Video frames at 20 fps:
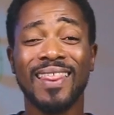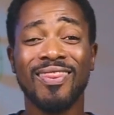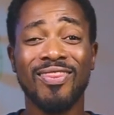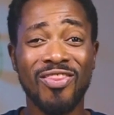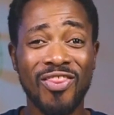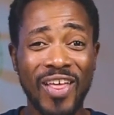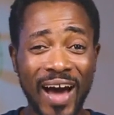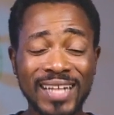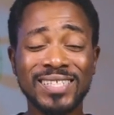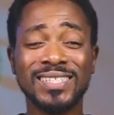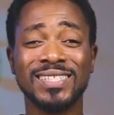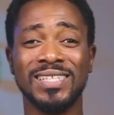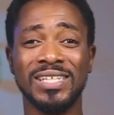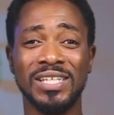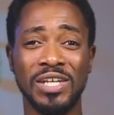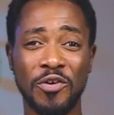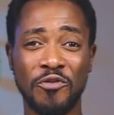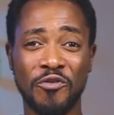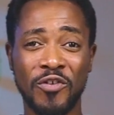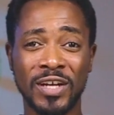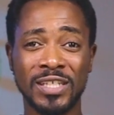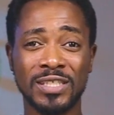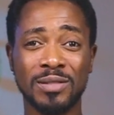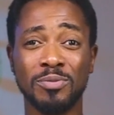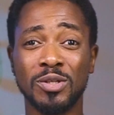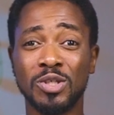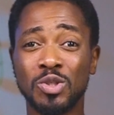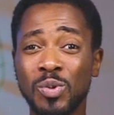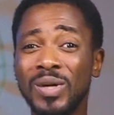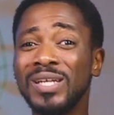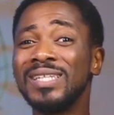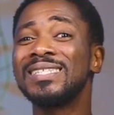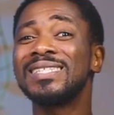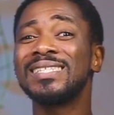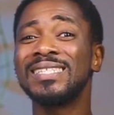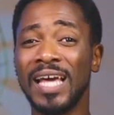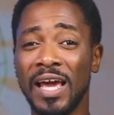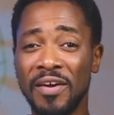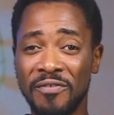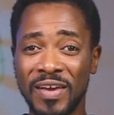That's the difference between
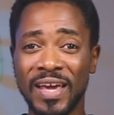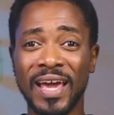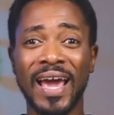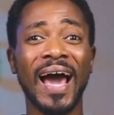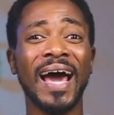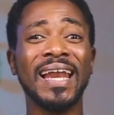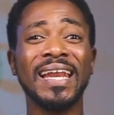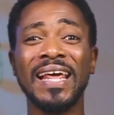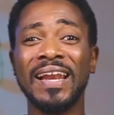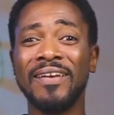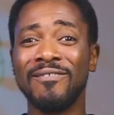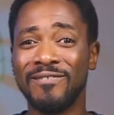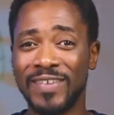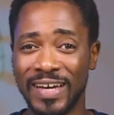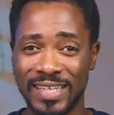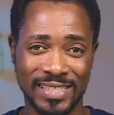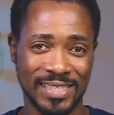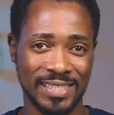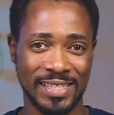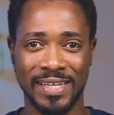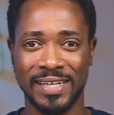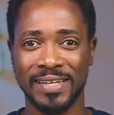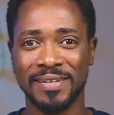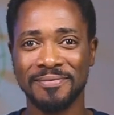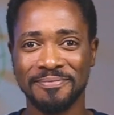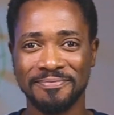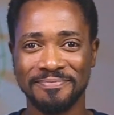saving and investing.